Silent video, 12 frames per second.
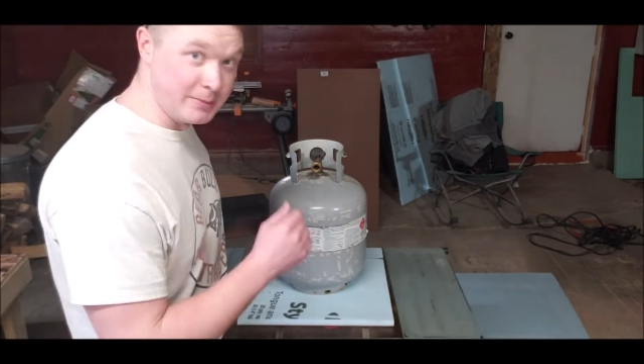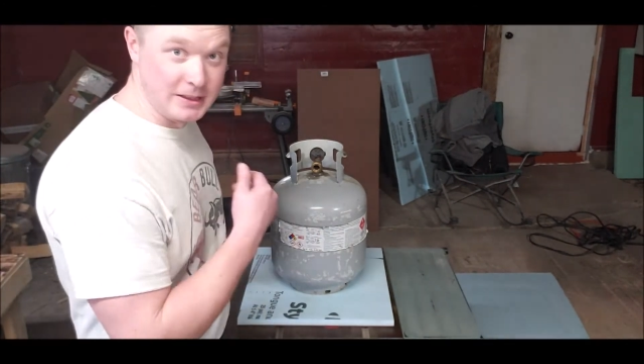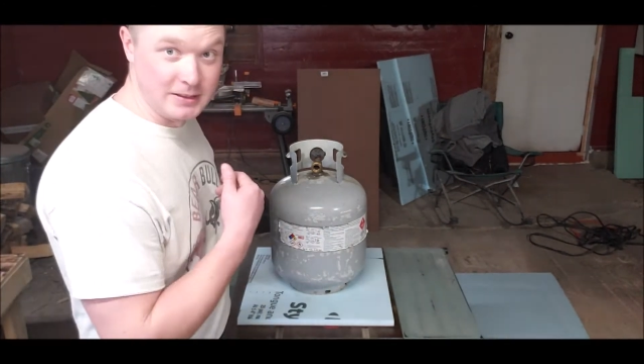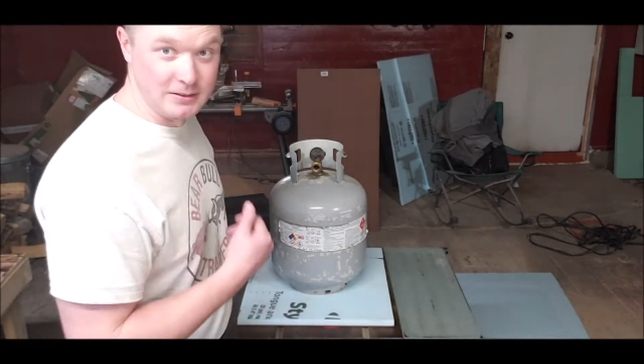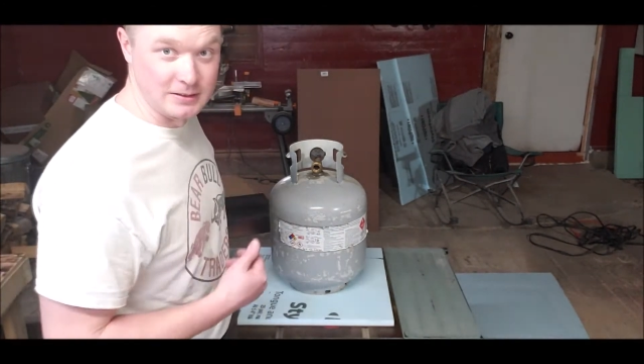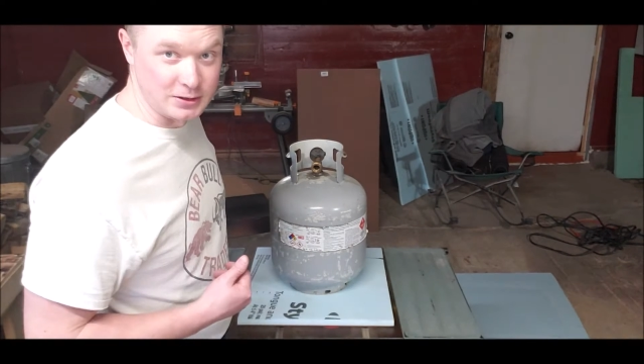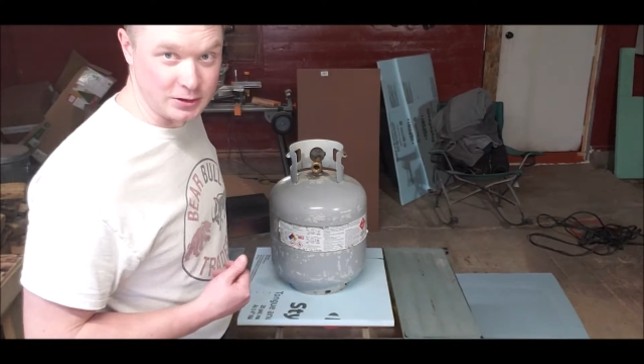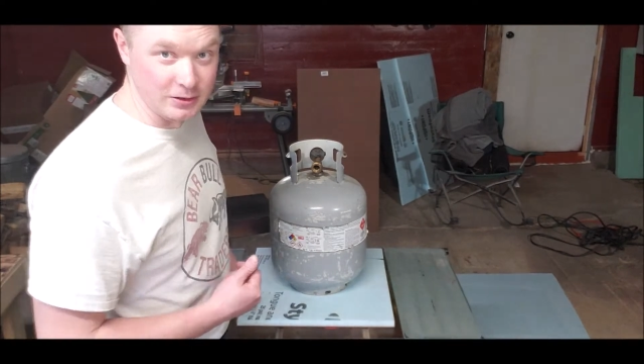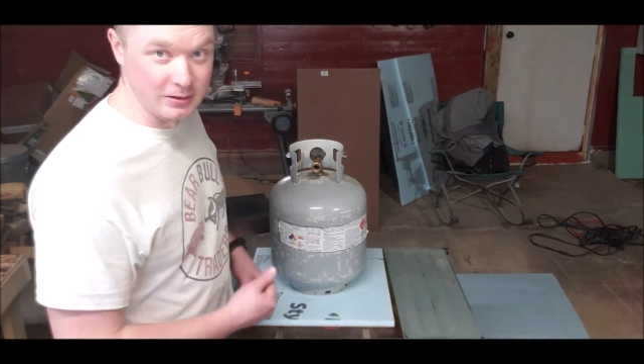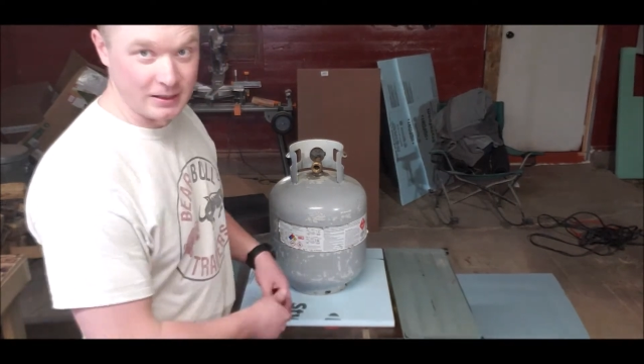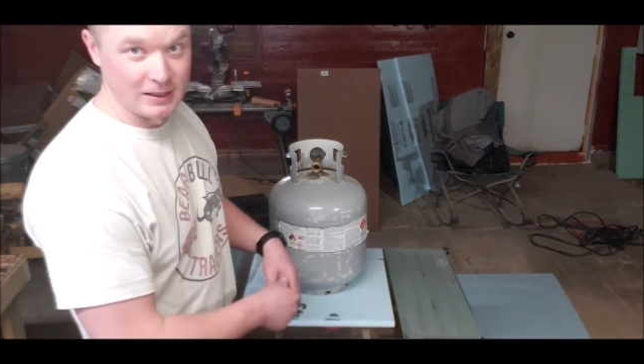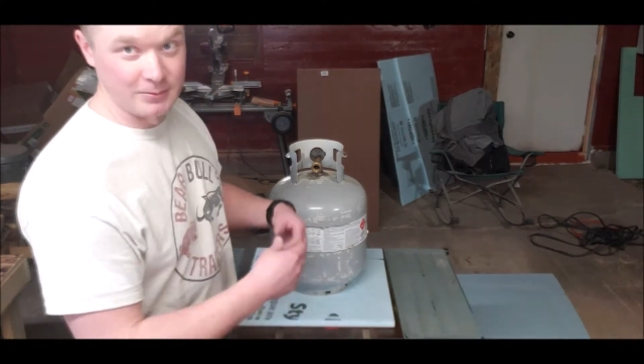me do the
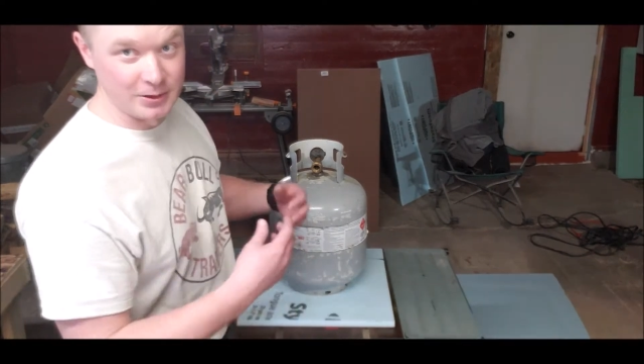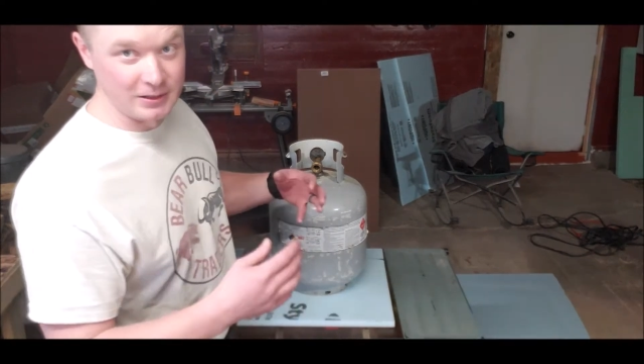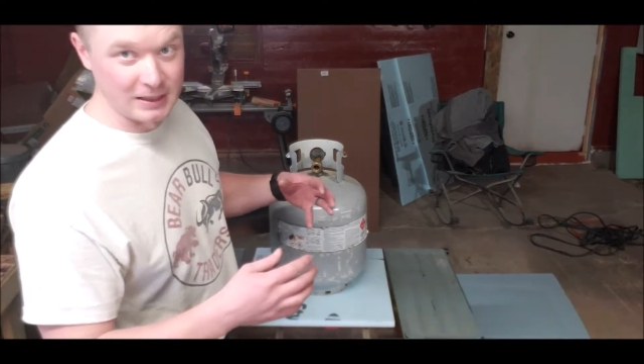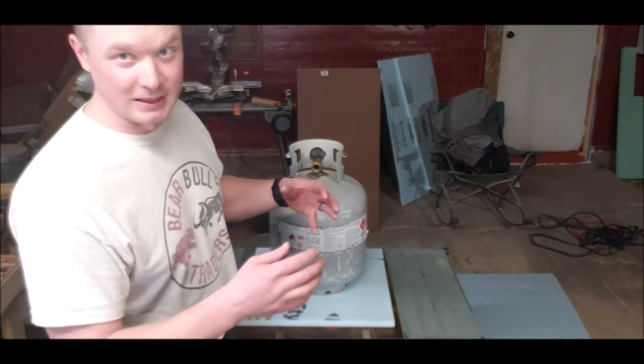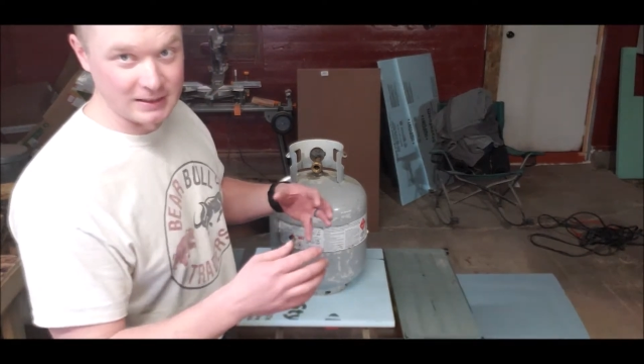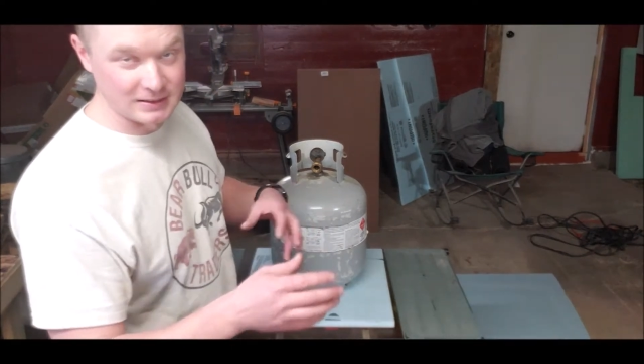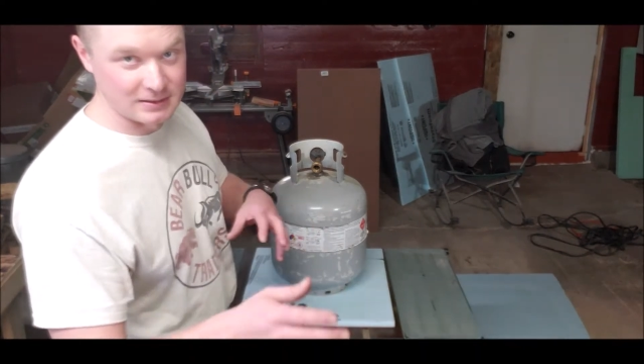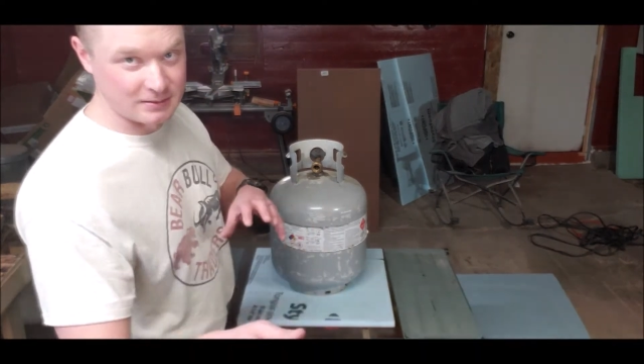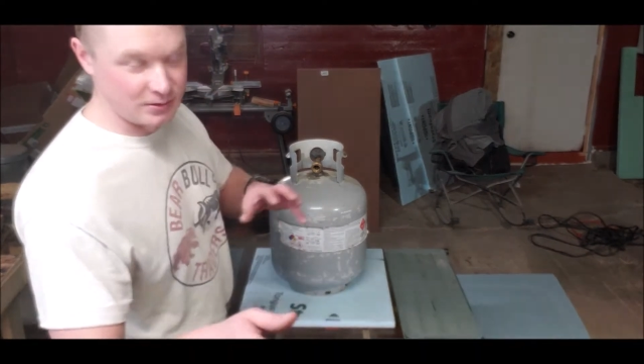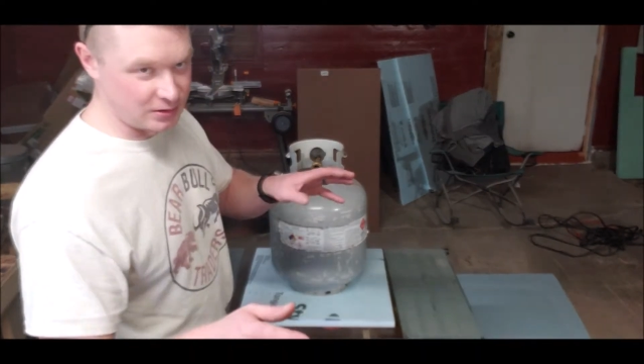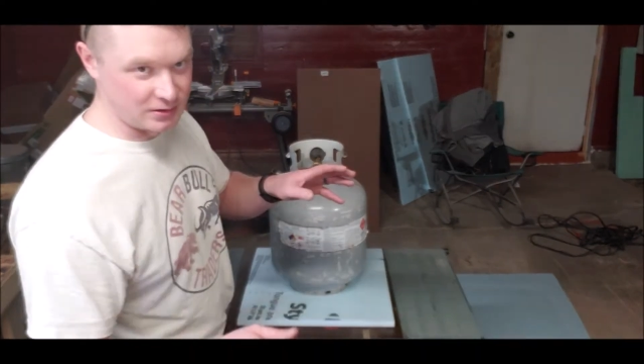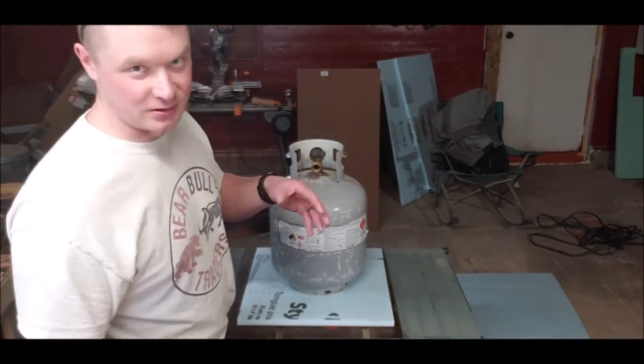screwing up. You guys
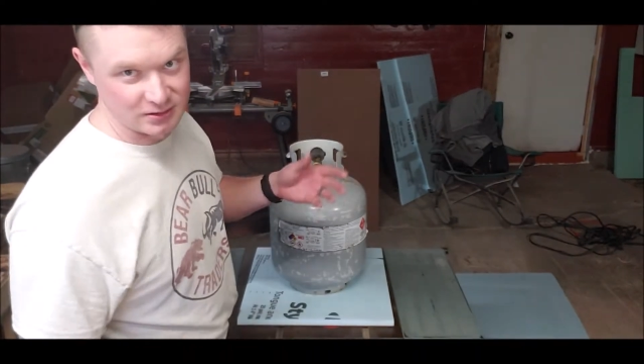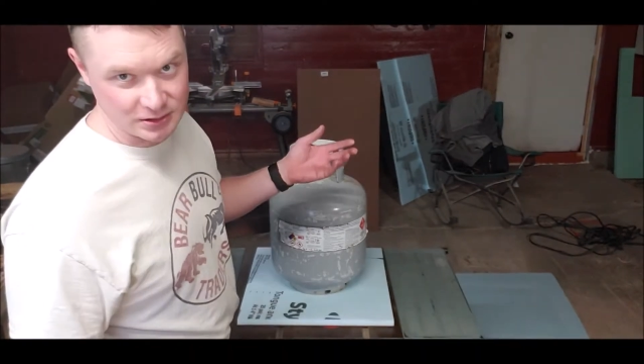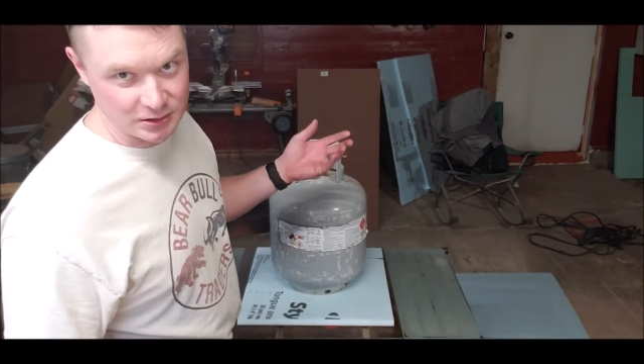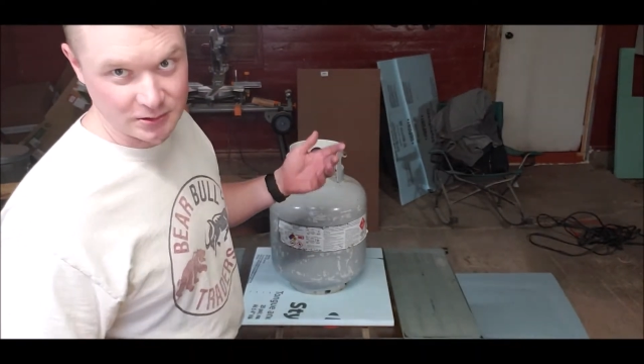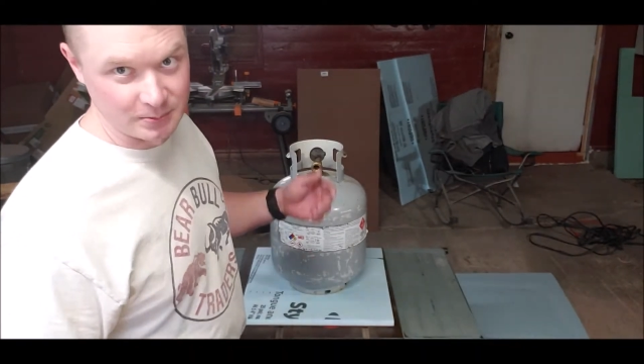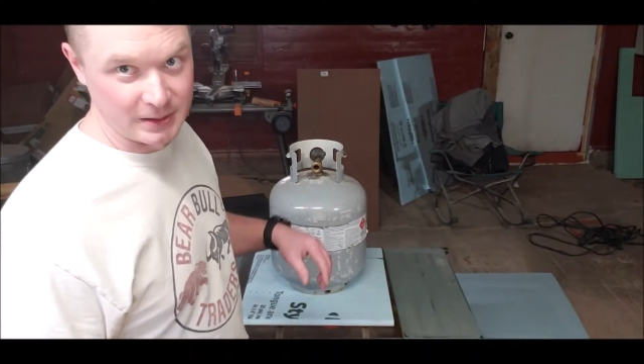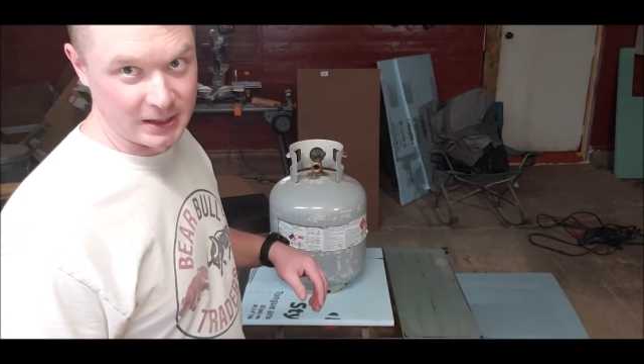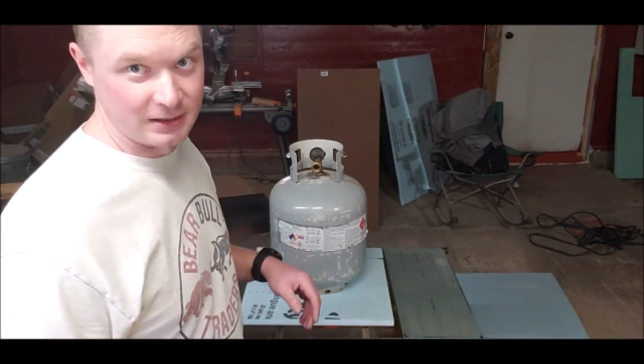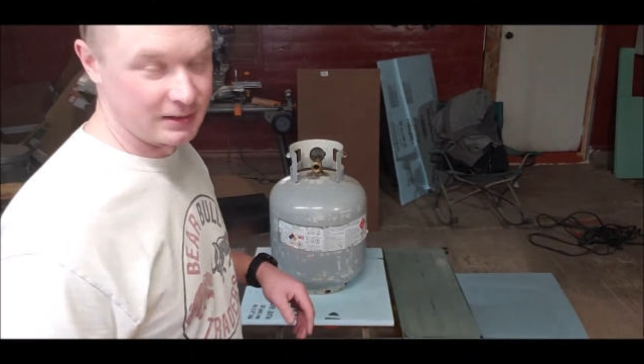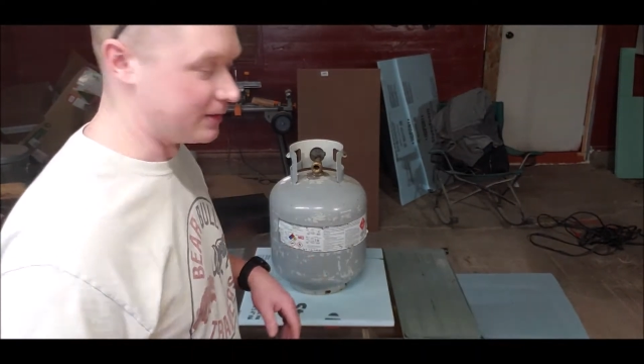do it better in a